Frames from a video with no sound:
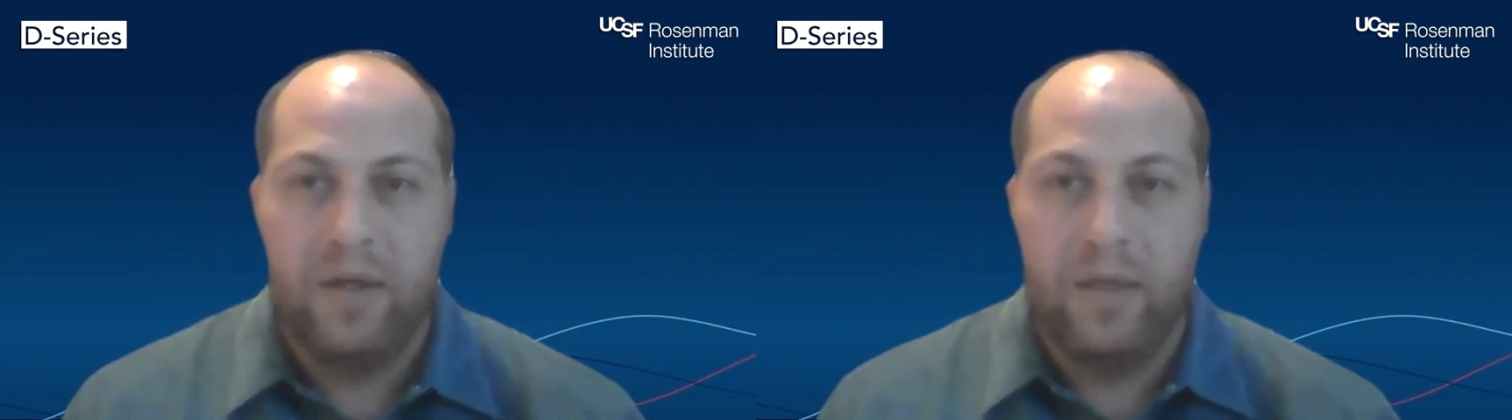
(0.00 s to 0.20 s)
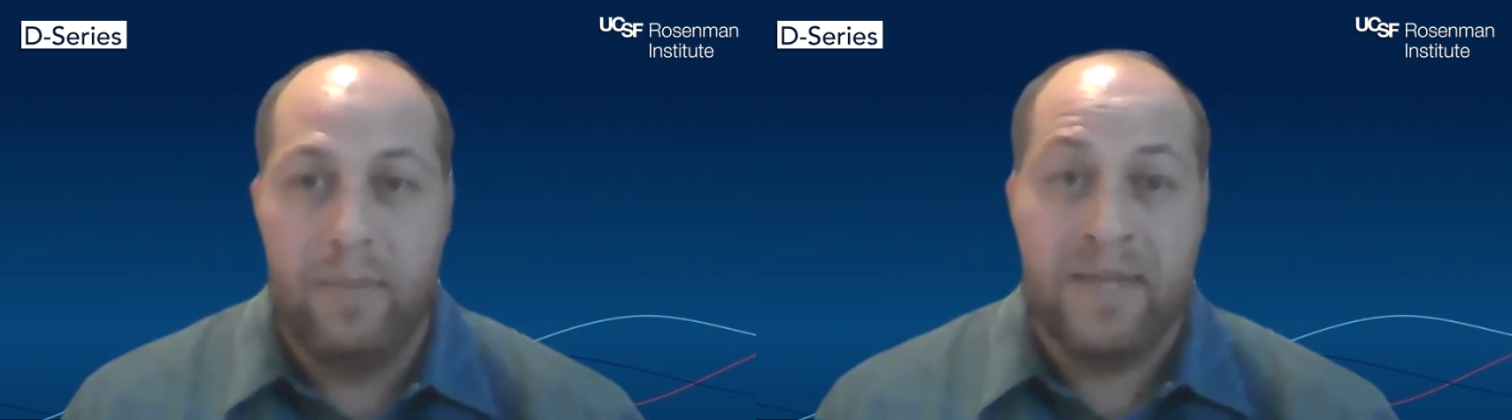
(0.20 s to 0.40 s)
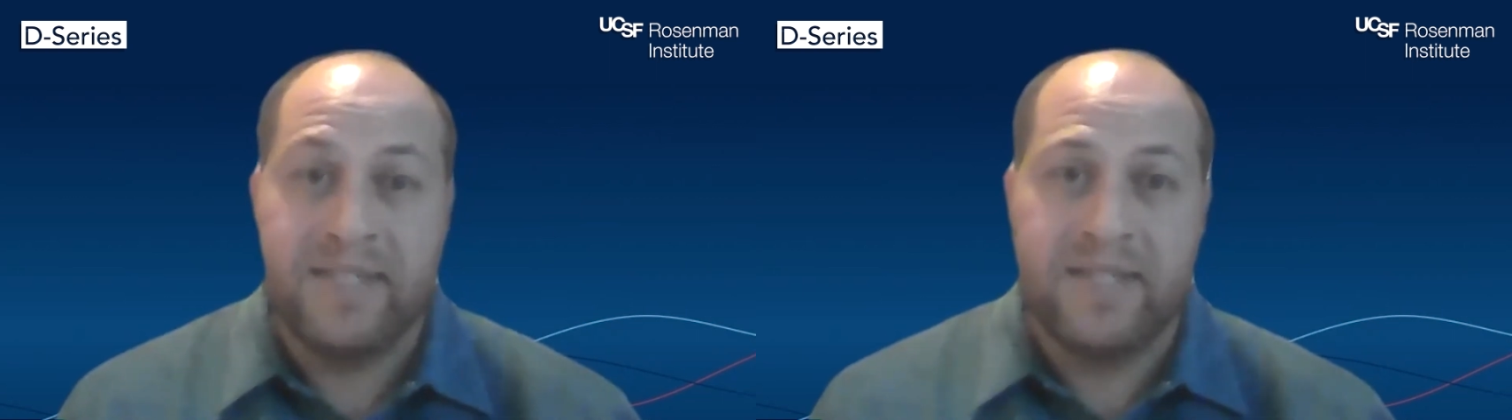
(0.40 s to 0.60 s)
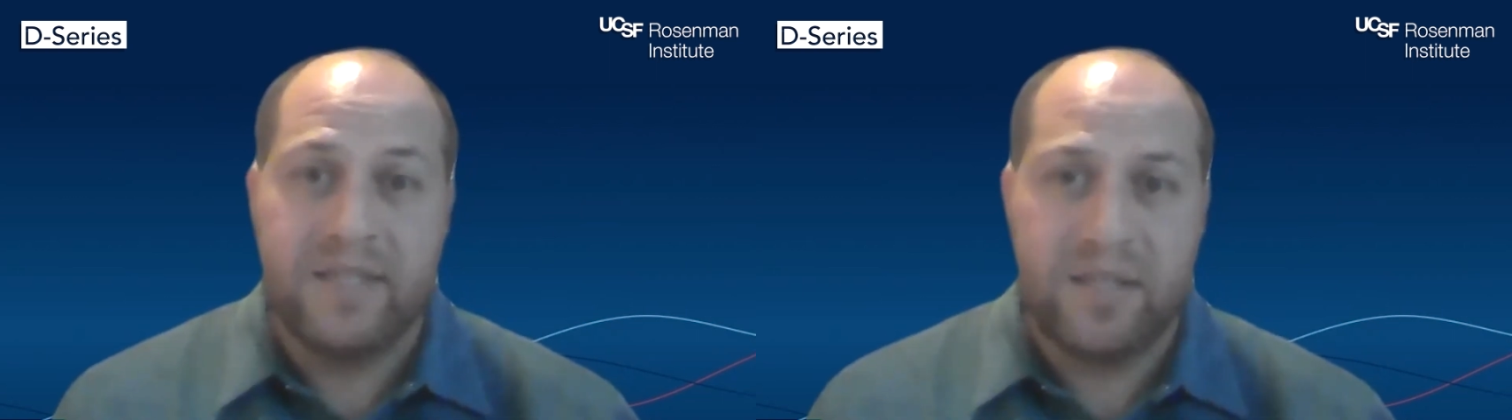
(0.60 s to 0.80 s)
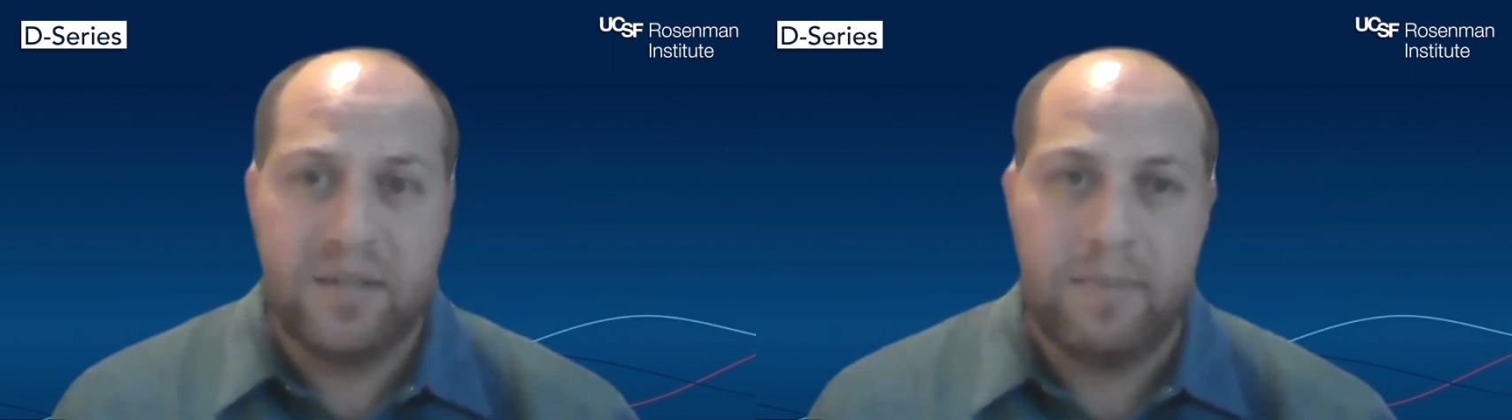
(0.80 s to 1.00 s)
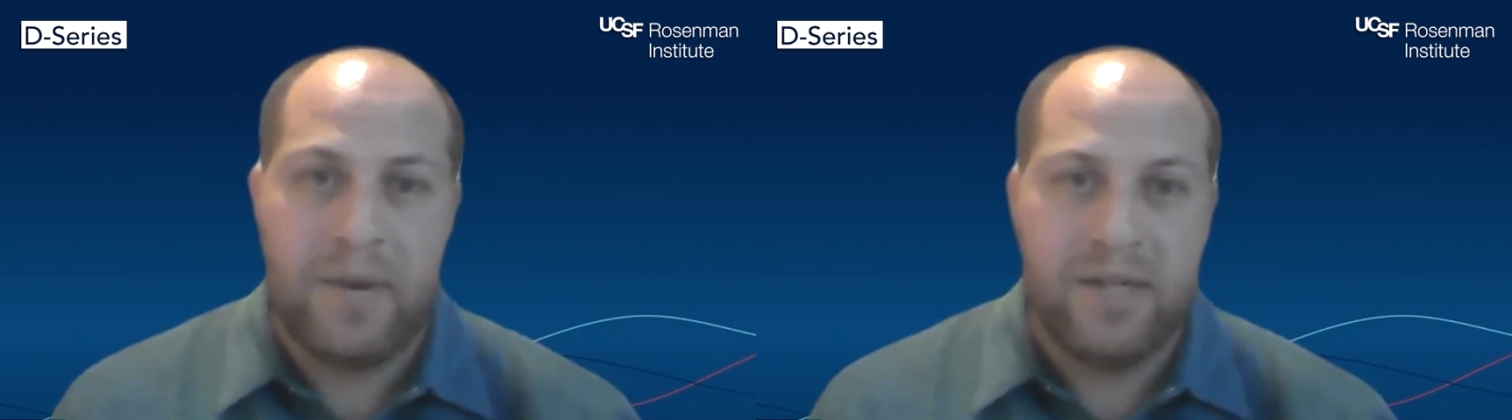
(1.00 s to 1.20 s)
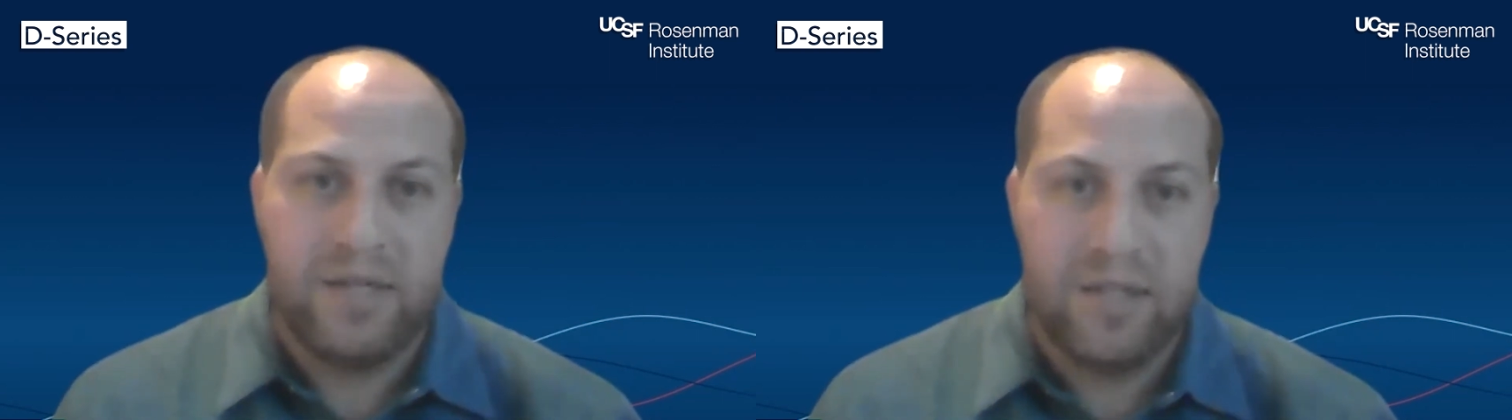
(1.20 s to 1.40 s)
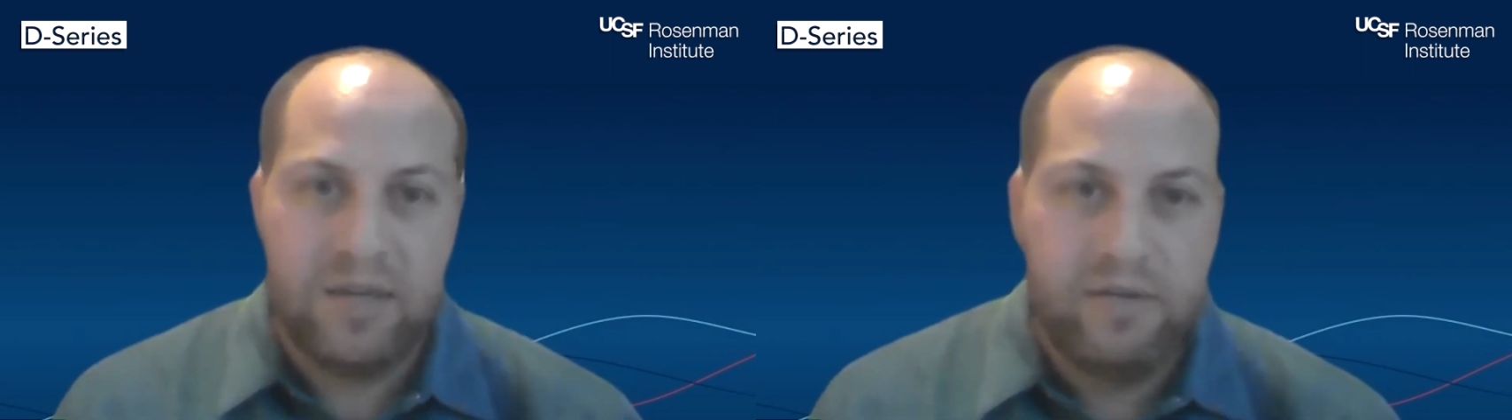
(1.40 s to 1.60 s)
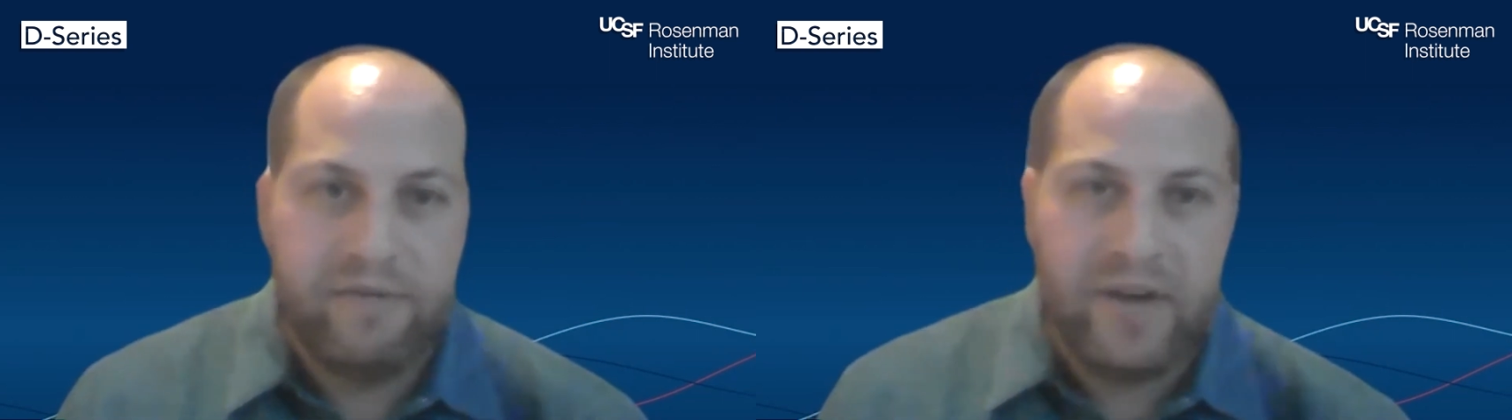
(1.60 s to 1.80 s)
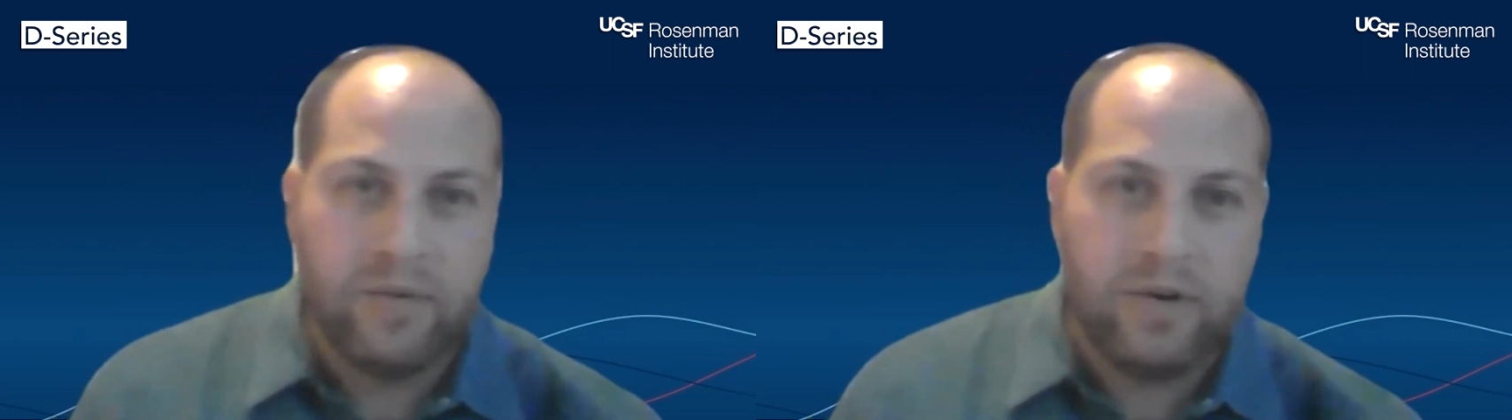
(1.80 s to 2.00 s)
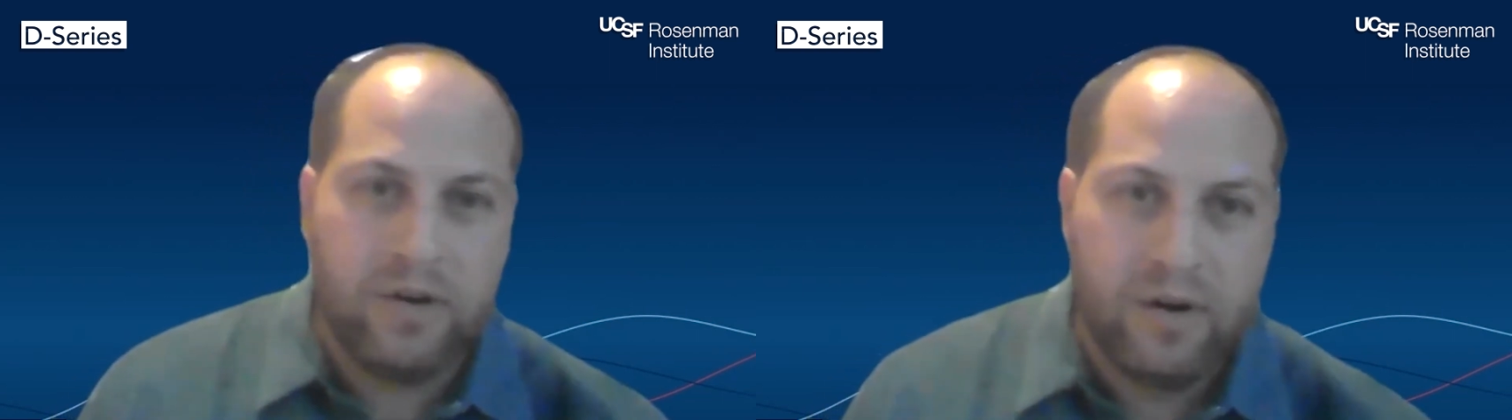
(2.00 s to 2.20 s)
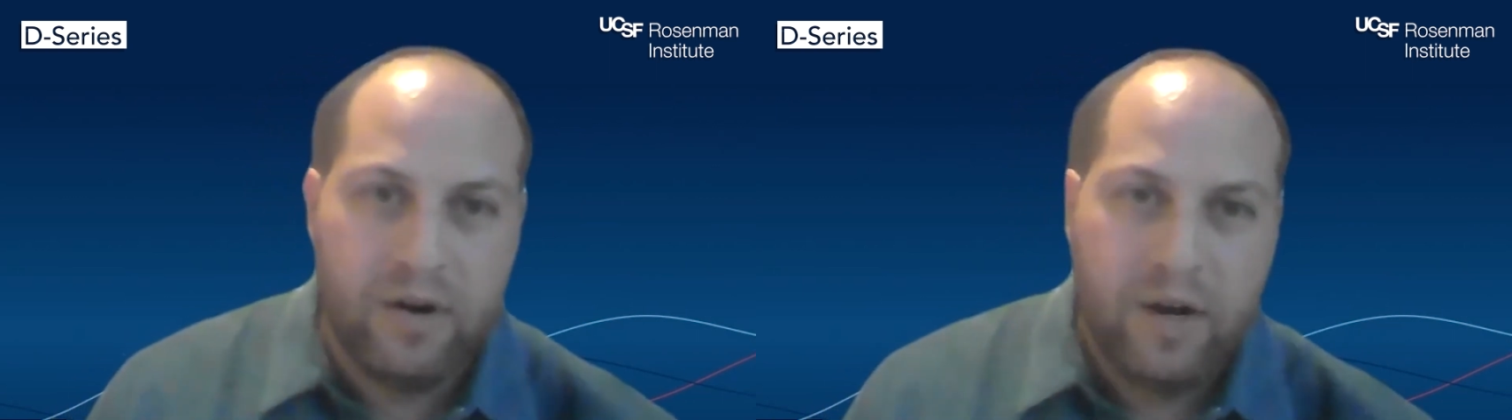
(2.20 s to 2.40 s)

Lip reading: the business-minded founder,